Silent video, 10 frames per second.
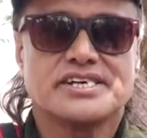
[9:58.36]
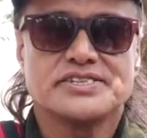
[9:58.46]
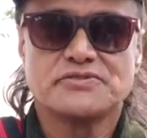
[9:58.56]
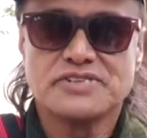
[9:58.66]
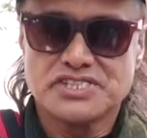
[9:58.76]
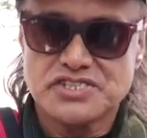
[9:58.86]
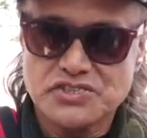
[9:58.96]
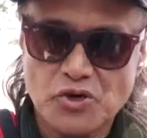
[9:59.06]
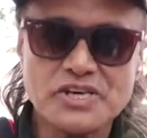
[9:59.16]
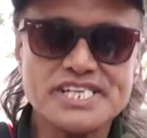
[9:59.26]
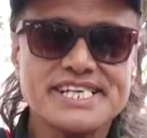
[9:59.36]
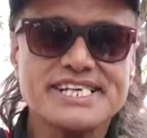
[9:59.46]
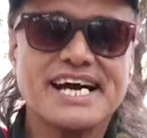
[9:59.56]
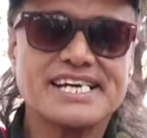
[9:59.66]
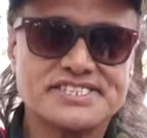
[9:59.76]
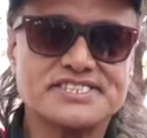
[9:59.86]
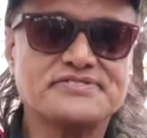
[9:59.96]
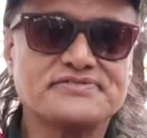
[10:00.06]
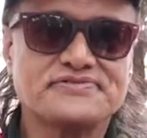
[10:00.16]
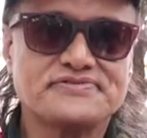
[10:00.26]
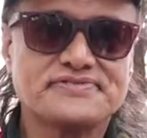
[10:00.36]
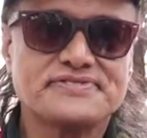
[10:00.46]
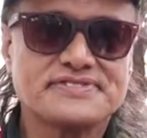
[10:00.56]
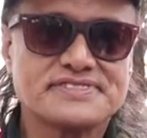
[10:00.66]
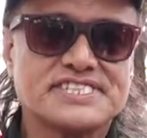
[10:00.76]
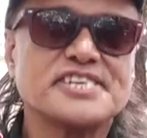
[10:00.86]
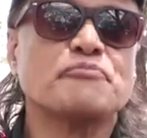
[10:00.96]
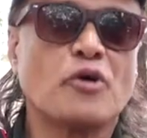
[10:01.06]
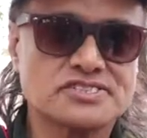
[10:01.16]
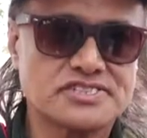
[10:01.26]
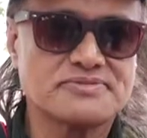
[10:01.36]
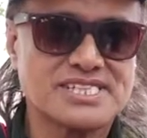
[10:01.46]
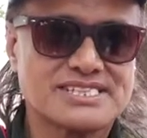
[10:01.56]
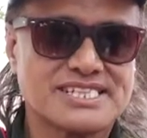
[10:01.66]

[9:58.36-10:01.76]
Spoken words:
you will surely achieve the impossible.